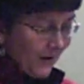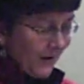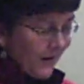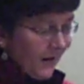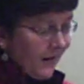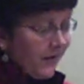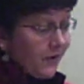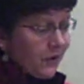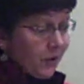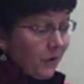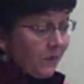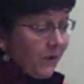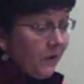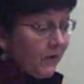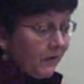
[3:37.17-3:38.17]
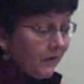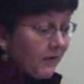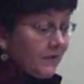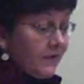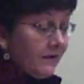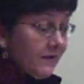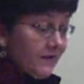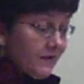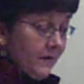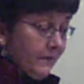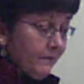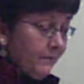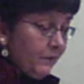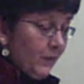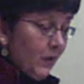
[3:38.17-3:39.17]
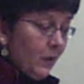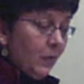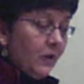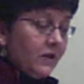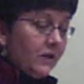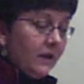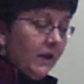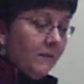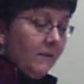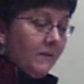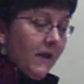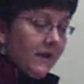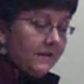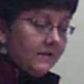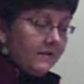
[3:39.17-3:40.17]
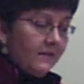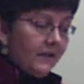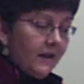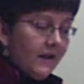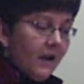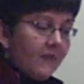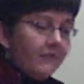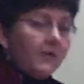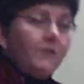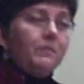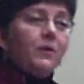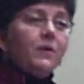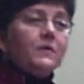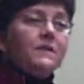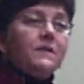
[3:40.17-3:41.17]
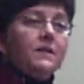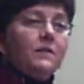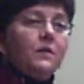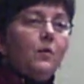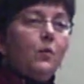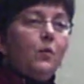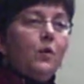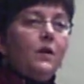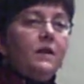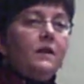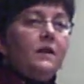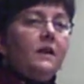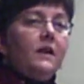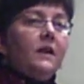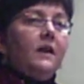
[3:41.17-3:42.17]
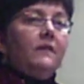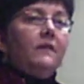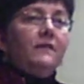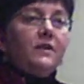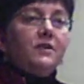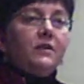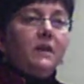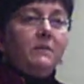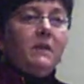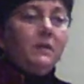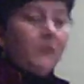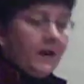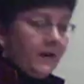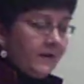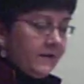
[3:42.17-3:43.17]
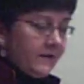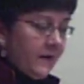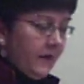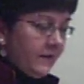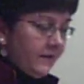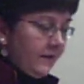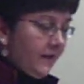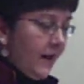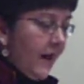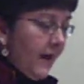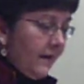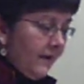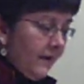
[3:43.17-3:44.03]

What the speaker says: The term universalism originally meant that every person would eventually be reconciled to God.